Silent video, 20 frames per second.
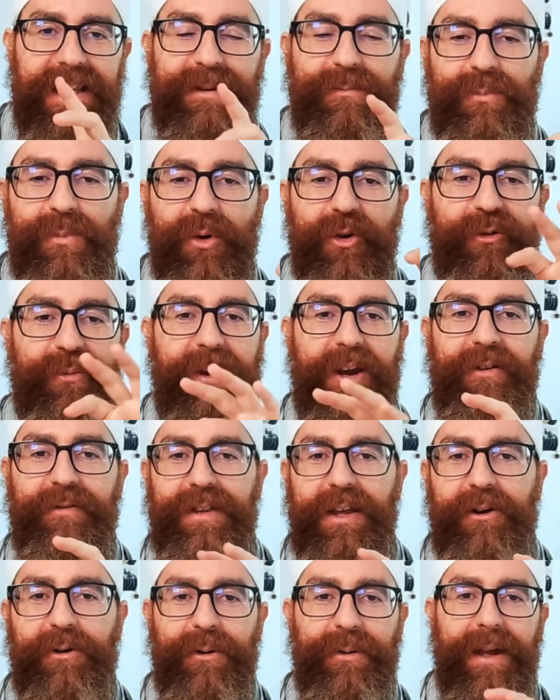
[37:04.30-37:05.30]
movement of
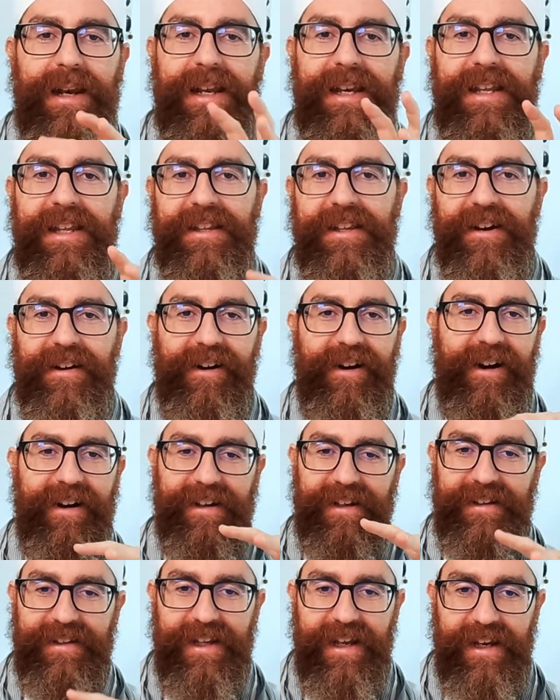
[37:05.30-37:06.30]
the Kundalini in the heart
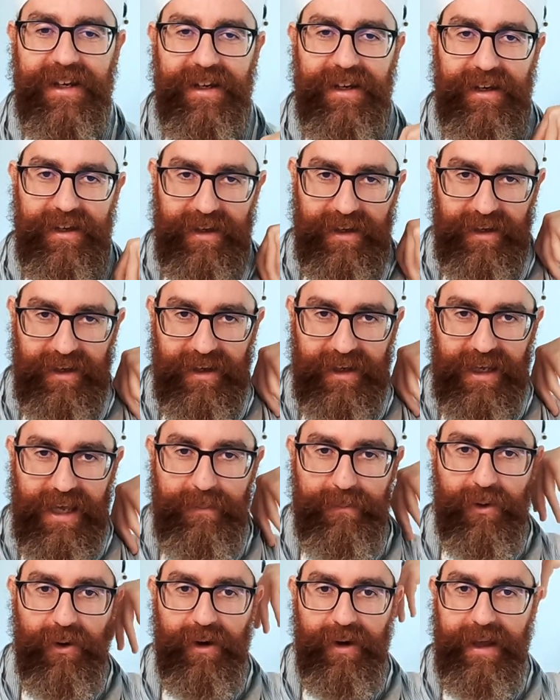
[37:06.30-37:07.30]
and then
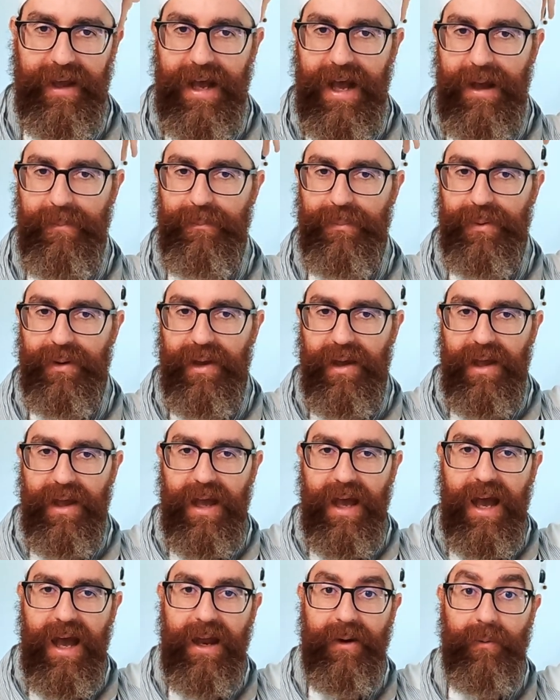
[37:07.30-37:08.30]
keep going up.
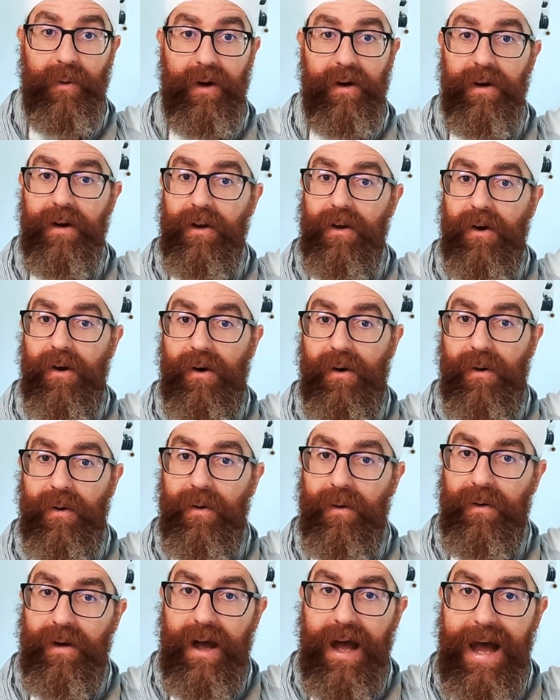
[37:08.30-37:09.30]
And we're going to
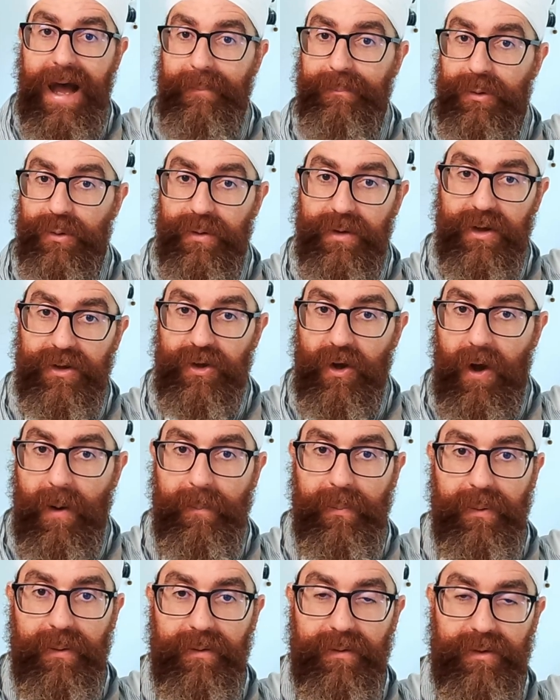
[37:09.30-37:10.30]
go up to the
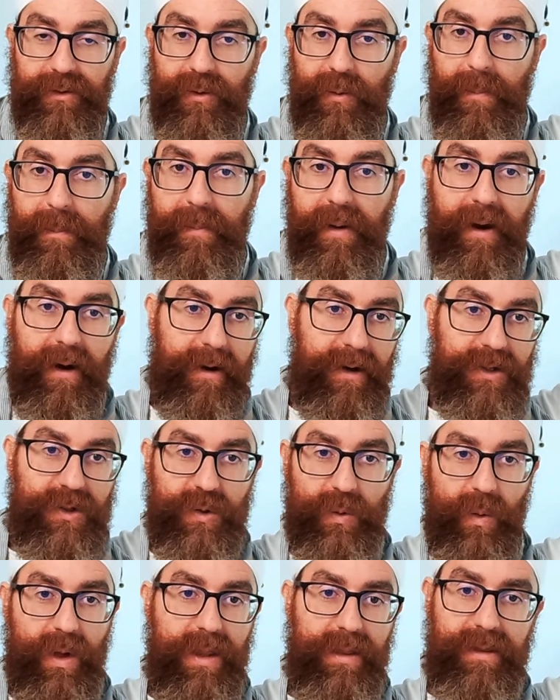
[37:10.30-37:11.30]
top to merge
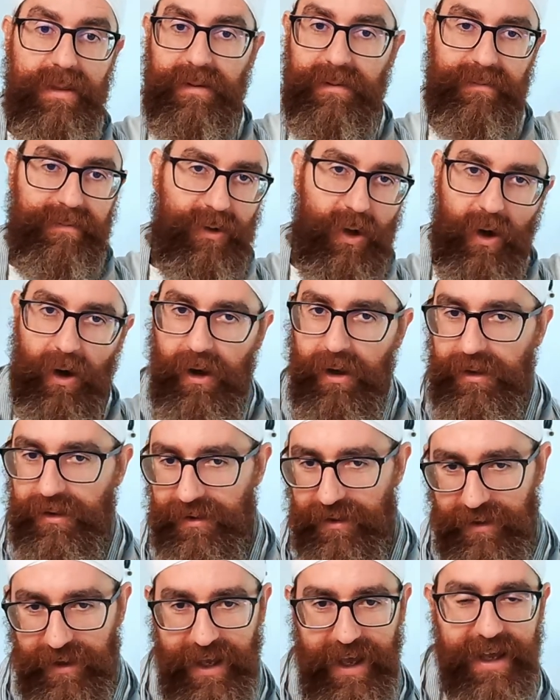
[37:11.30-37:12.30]
with God,
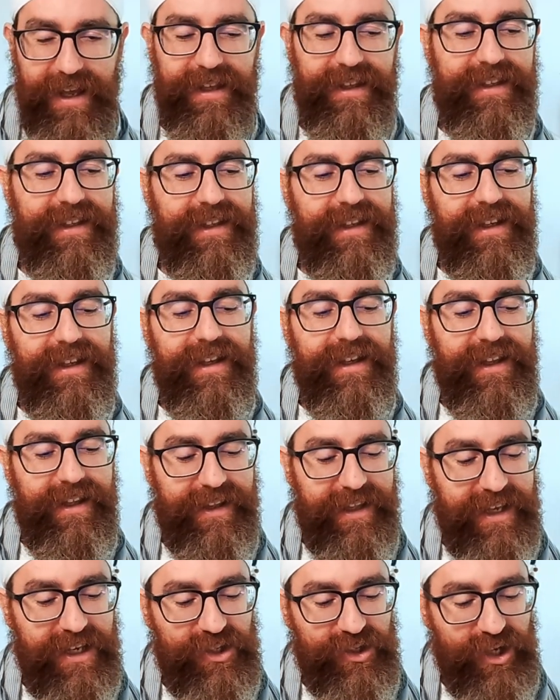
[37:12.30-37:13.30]
yeah?
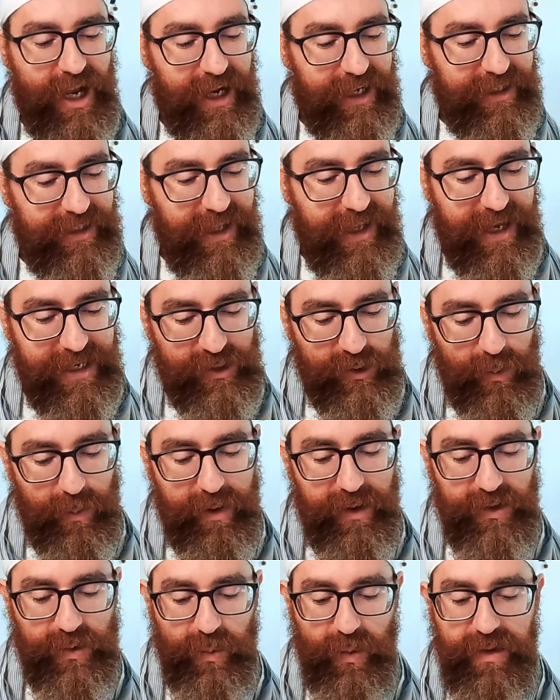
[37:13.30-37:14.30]
The Shakti has to
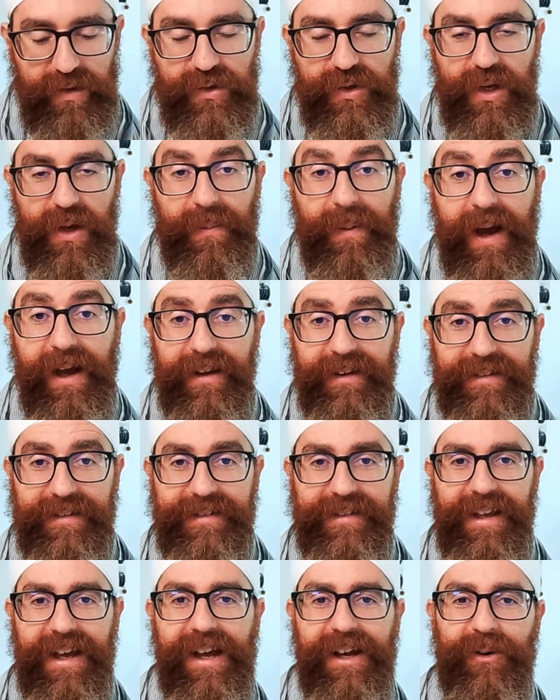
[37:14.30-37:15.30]
merge with Shiva,
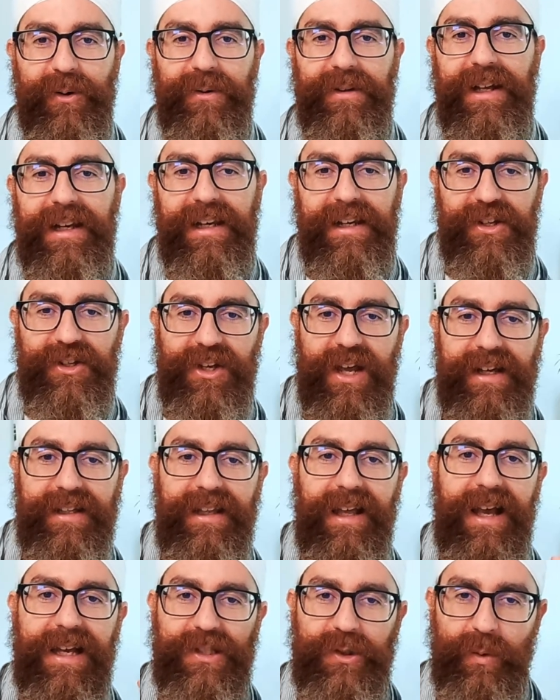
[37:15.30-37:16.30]
yeah? Kundalini
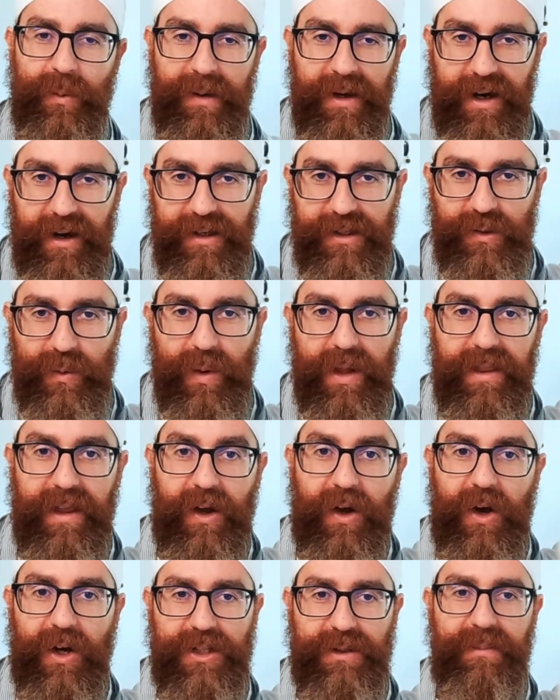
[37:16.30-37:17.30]
Shakti has to merge with the
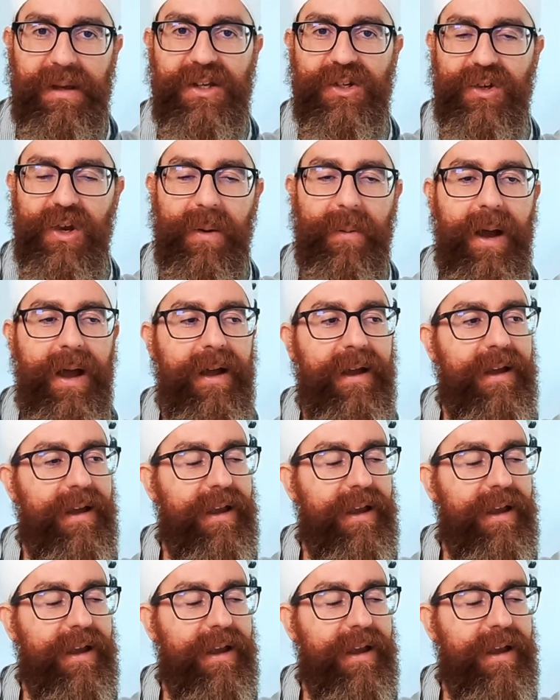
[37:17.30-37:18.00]
cosmic Shiva.